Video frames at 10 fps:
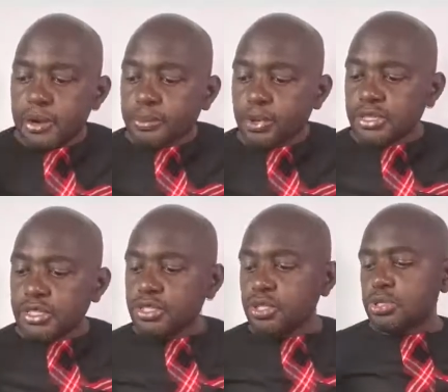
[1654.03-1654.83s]

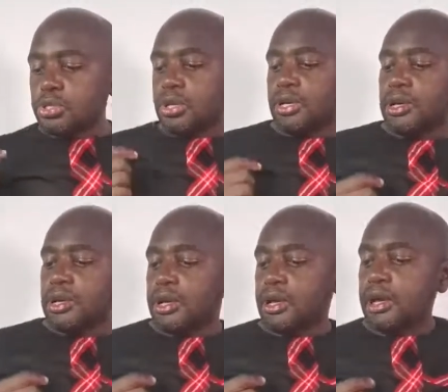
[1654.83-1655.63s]
Prostitution
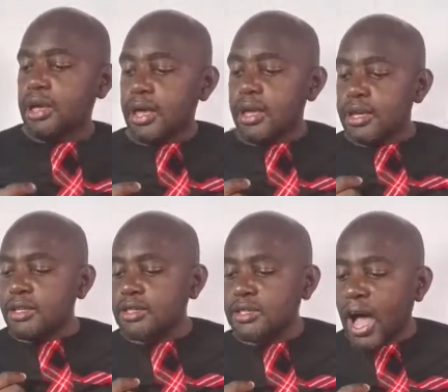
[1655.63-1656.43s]

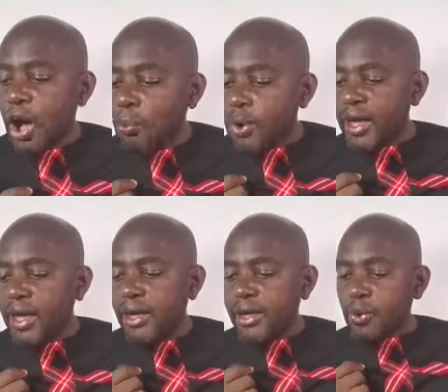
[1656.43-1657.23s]
is a
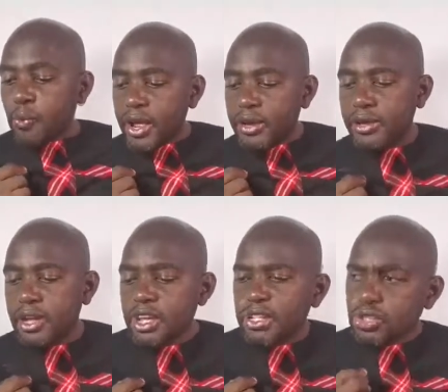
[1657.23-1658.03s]
way
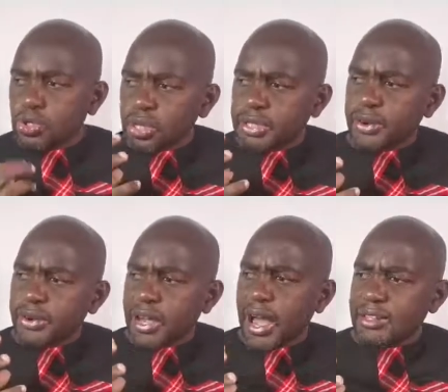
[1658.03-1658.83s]
when
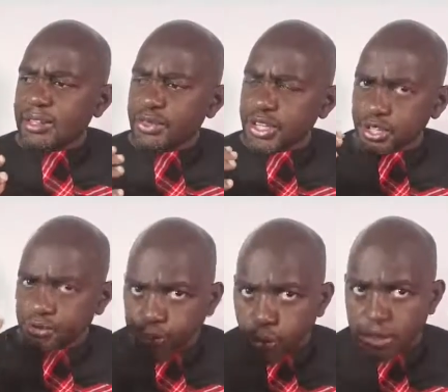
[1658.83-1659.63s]
sorcery has reached
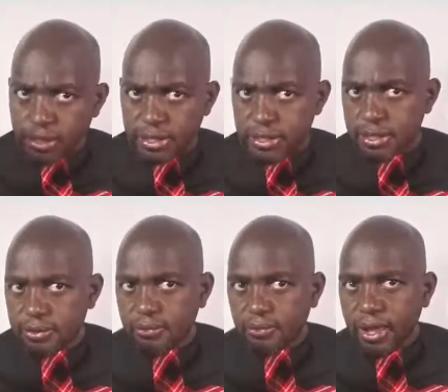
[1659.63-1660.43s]

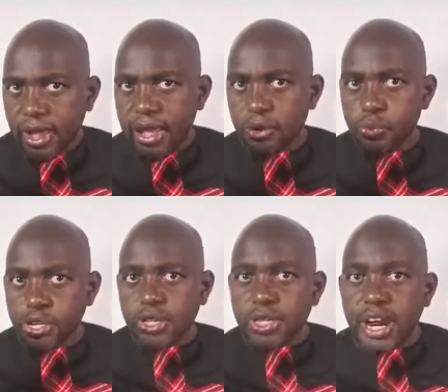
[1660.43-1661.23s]
fullness, and
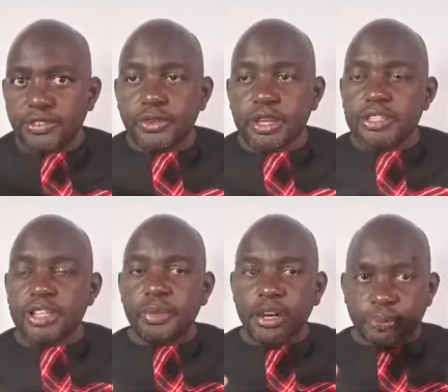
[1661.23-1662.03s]
witchcraft is
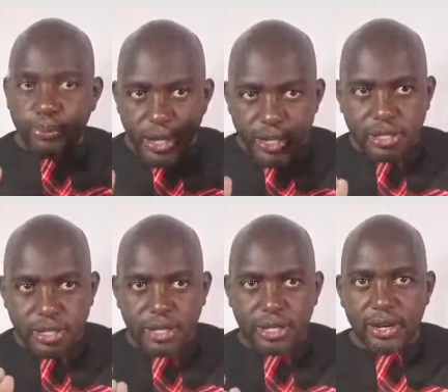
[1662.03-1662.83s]
the
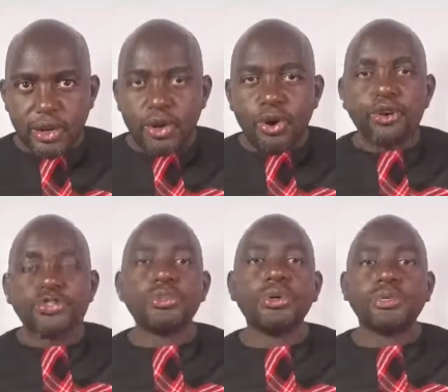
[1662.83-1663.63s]
manipulation
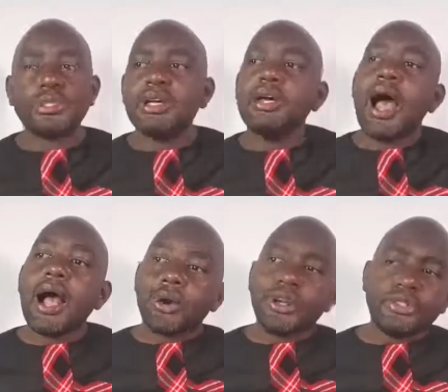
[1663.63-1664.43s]
of souls.
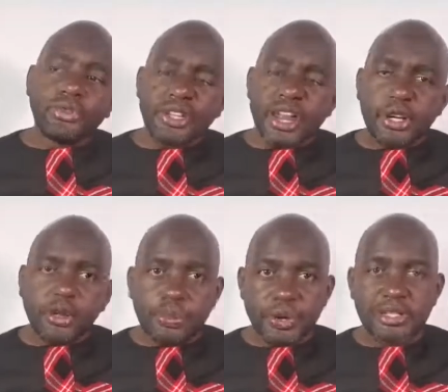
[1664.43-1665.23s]
According to
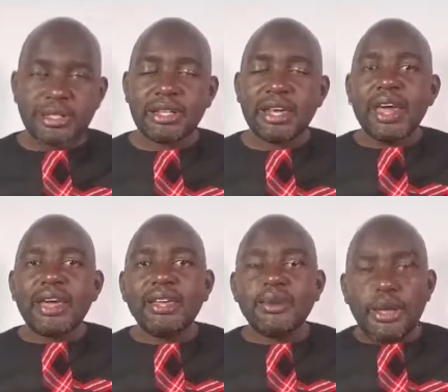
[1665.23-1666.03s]
Derek Prince,
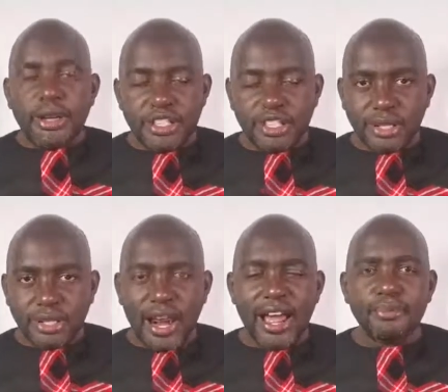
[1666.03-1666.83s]
he
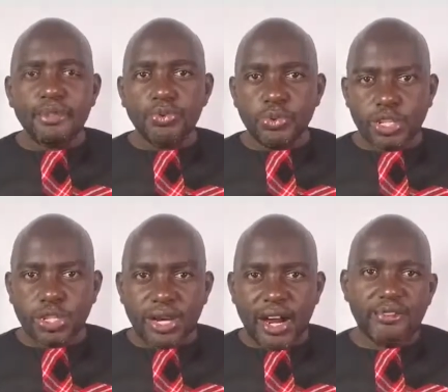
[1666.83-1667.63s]
describes
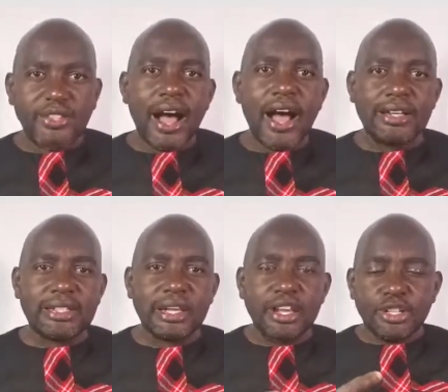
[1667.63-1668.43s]
witchcraft
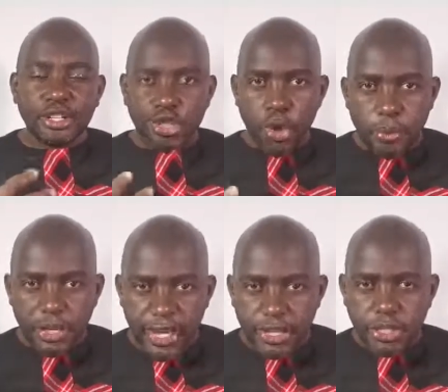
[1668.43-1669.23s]
as
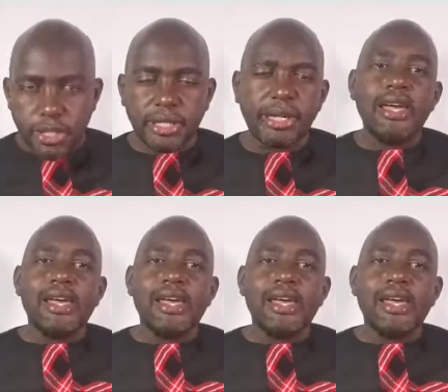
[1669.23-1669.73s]
domination,